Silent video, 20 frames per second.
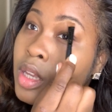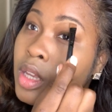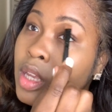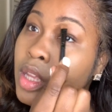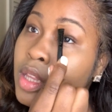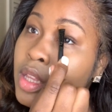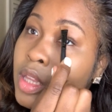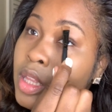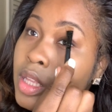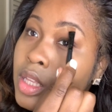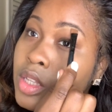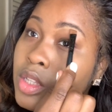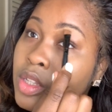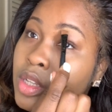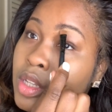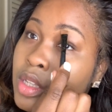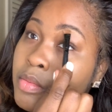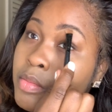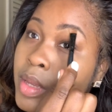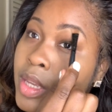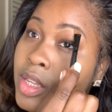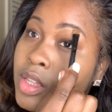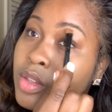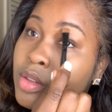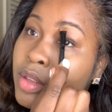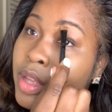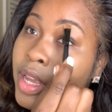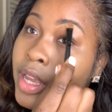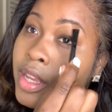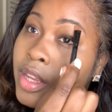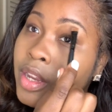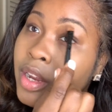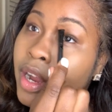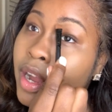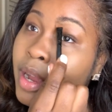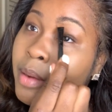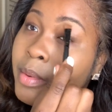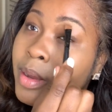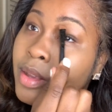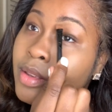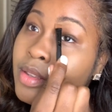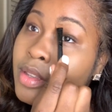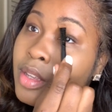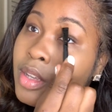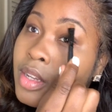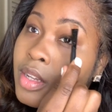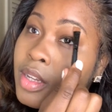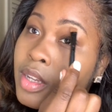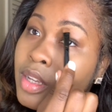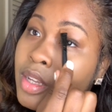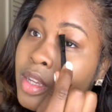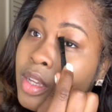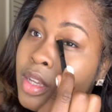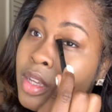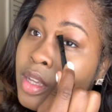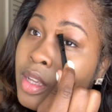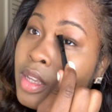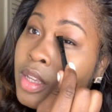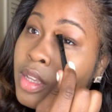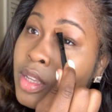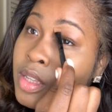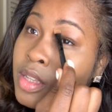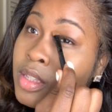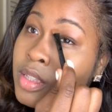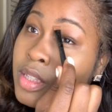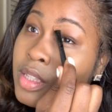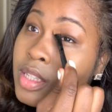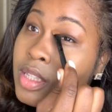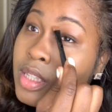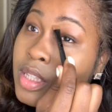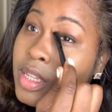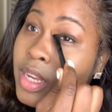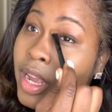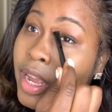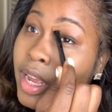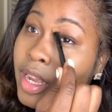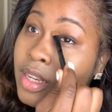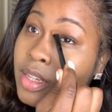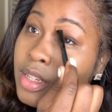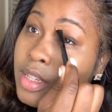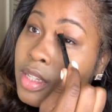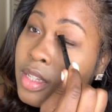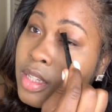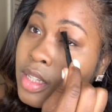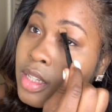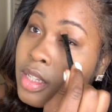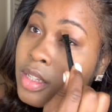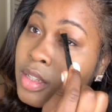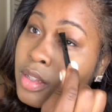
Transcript: And this just makes you like your eyebrows look snatched.